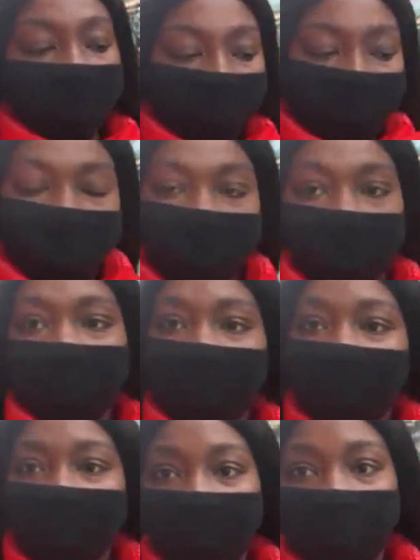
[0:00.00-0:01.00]
Good morning
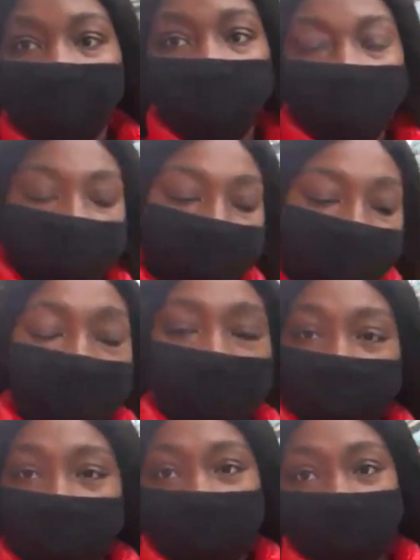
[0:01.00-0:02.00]
guys. Do you
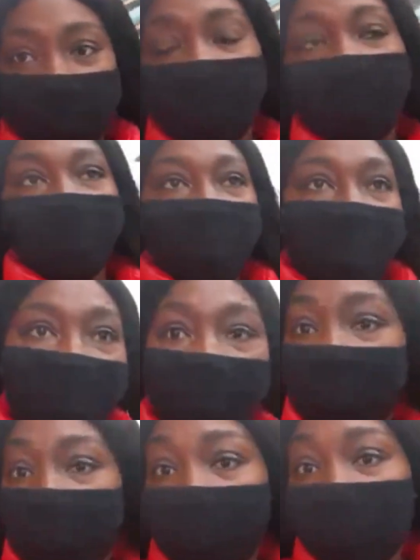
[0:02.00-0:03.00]
remember
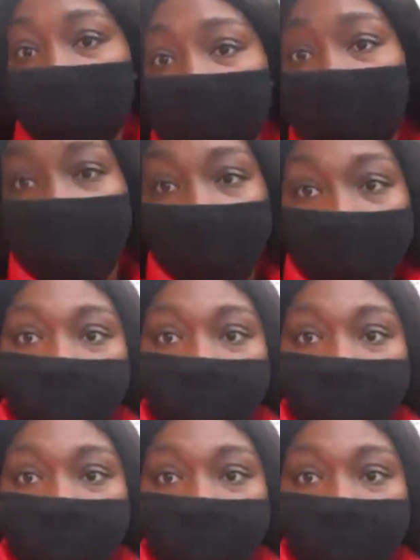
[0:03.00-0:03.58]
a few weeks ago